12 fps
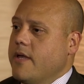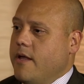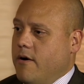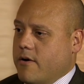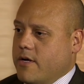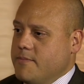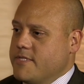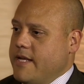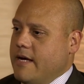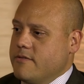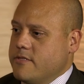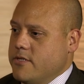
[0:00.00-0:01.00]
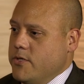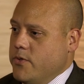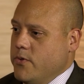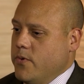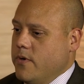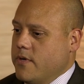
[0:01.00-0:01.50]
it all comes down
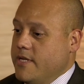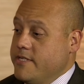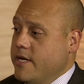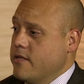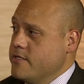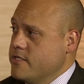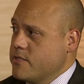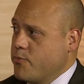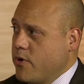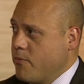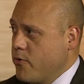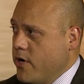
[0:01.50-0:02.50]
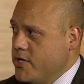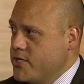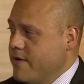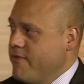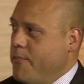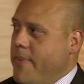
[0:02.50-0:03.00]
to intelligence
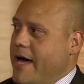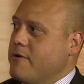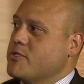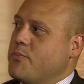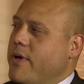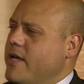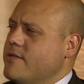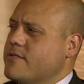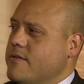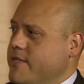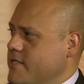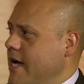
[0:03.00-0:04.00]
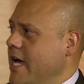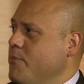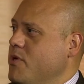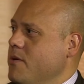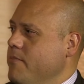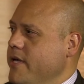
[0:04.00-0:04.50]
preparation of the battle space, this
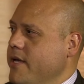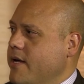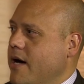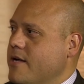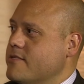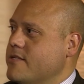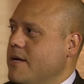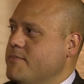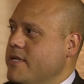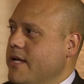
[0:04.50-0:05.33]
IPB concept.